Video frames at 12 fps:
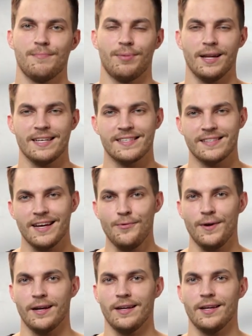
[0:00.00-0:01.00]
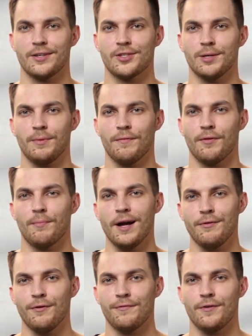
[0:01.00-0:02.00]
Placed directly on top of the
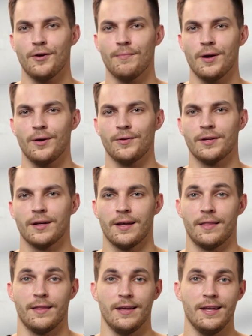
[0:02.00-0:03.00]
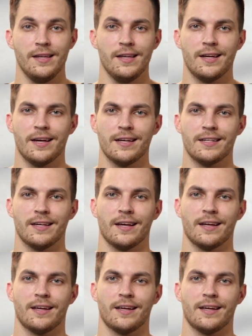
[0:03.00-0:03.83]
microphone mount, the indicator